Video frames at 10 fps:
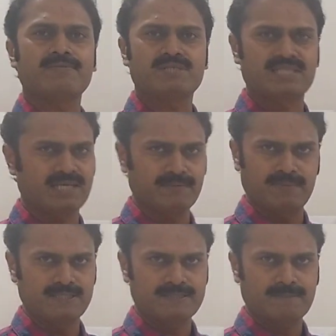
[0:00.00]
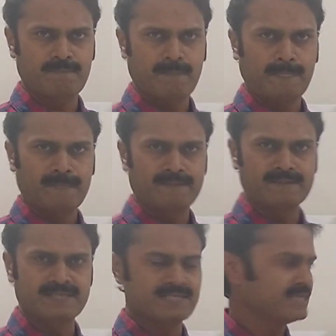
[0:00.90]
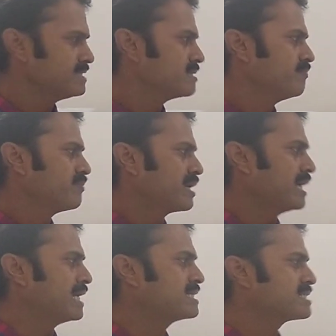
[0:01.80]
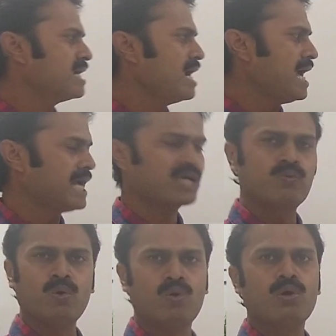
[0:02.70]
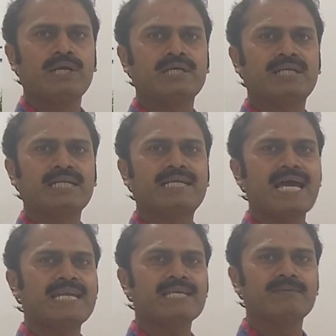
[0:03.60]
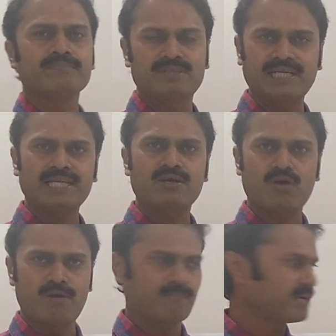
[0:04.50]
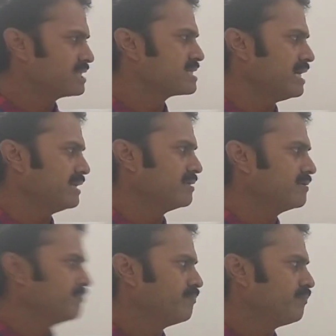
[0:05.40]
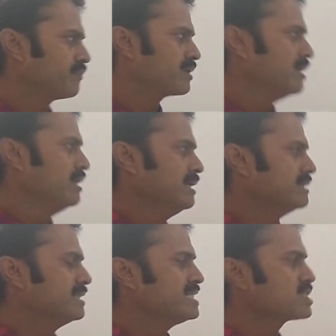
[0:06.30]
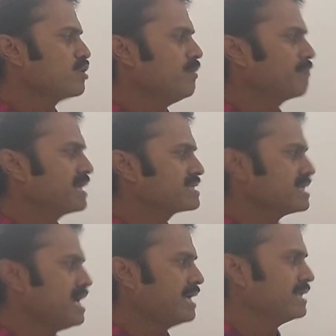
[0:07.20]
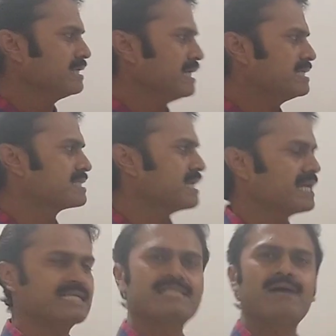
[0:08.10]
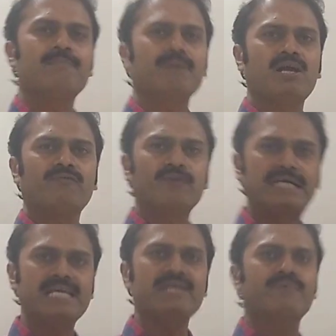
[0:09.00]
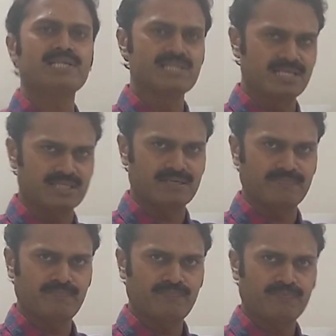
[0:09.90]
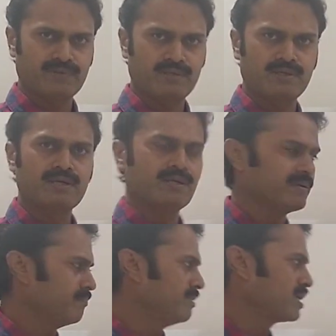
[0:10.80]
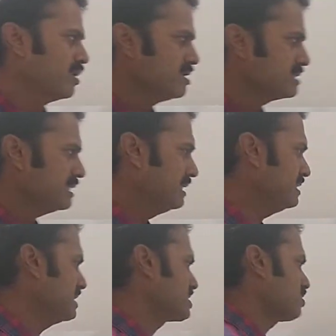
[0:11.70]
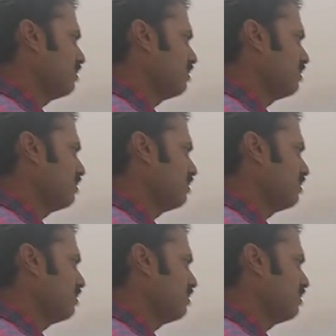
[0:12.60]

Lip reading: times 3+. This is hexaquo titanium 3 complex ion. This complex ion is an example of D1 system because in this